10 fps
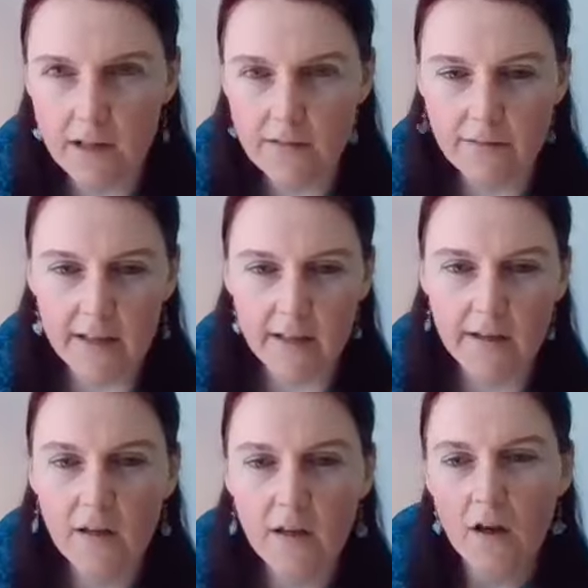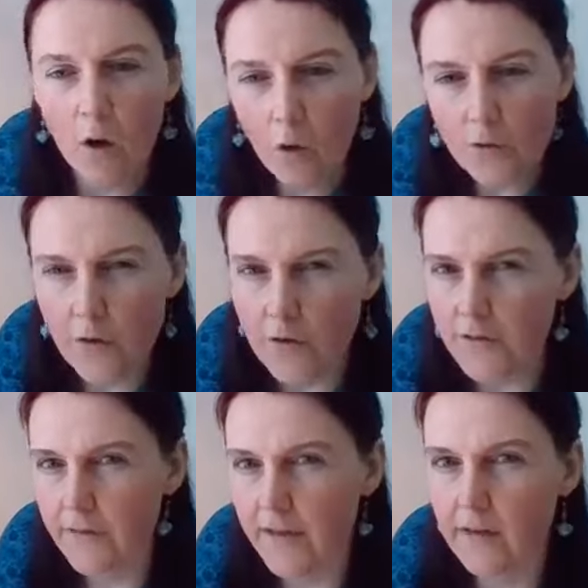a living and all
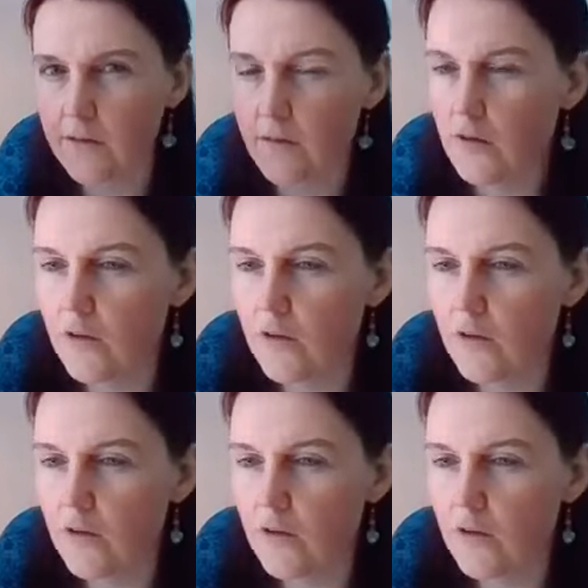sorts of things.